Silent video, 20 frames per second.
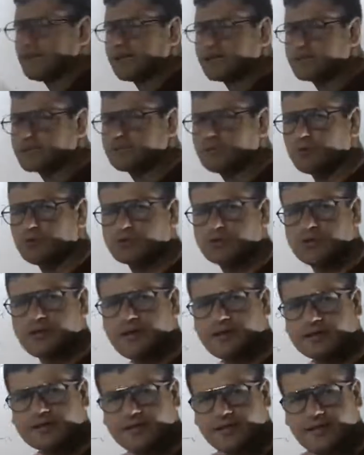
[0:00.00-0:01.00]
exposed
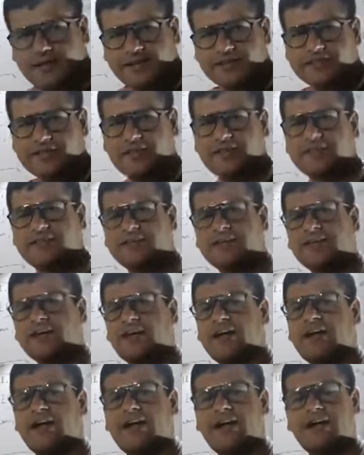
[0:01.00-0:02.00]
at the A site,
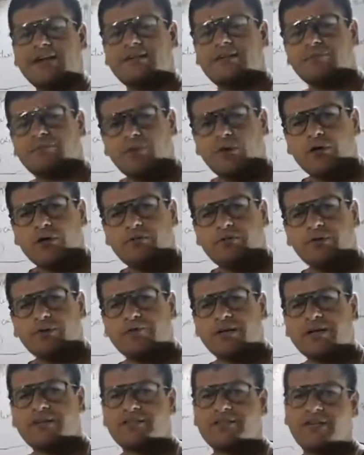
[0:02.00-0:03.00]
and the
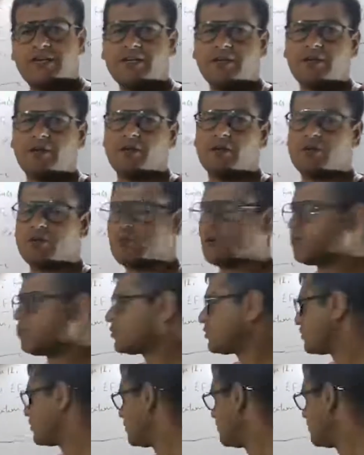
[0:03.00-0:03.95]
polypeptide chain grows.